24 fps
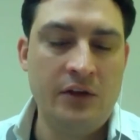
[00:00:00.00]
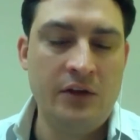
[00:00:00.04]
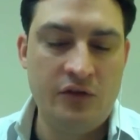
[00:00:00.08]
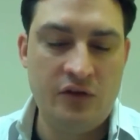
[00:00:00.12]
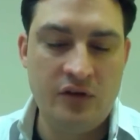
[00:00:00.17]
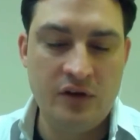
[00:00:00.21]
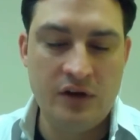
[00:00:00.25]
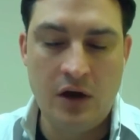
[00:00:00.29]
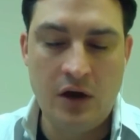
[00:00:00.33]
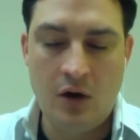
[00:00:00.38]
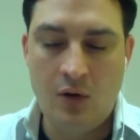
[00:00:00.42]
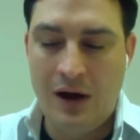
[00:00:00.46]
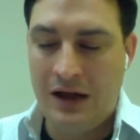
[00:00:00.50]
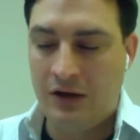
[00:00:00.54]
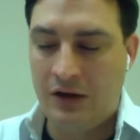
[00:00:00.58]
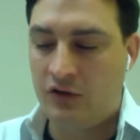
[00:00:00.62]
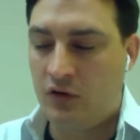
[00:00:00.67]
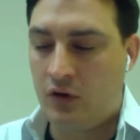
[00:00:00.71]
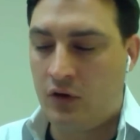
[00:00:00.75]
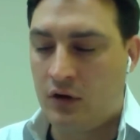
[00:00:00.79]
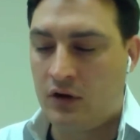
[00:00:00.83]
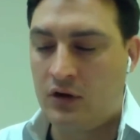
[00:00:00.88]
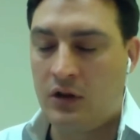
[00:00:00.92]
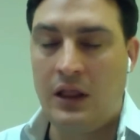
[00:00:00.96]
to go out
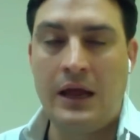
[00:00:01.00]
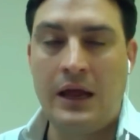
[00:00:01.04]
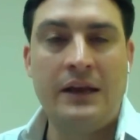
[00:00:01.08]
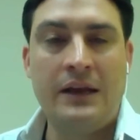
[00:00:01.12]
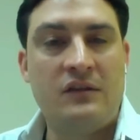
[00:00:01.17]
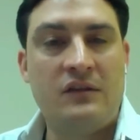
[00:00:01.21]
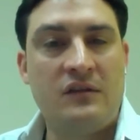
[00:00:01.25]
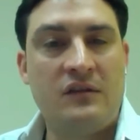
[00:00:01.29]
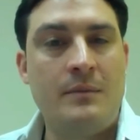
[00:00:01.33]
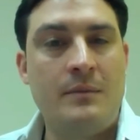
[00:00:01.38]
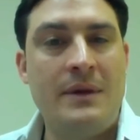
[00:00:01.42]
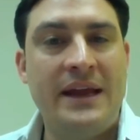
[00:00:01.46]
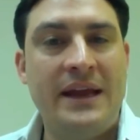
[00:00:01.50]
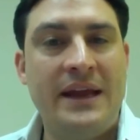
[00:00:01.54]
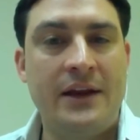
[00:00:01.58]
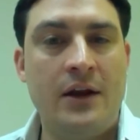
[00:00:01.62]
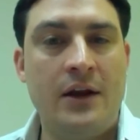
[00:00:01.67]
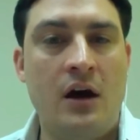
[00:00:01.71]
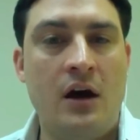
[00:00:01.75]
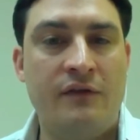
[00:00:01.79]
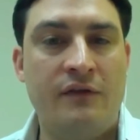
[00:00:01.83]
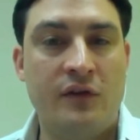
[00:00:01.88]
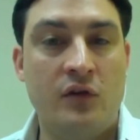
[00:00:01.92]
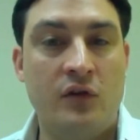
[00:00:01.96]
to our clients to make an
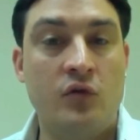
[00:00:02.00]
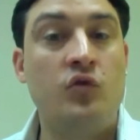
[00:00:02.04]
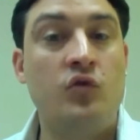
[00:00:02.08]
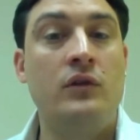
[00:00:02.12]
offer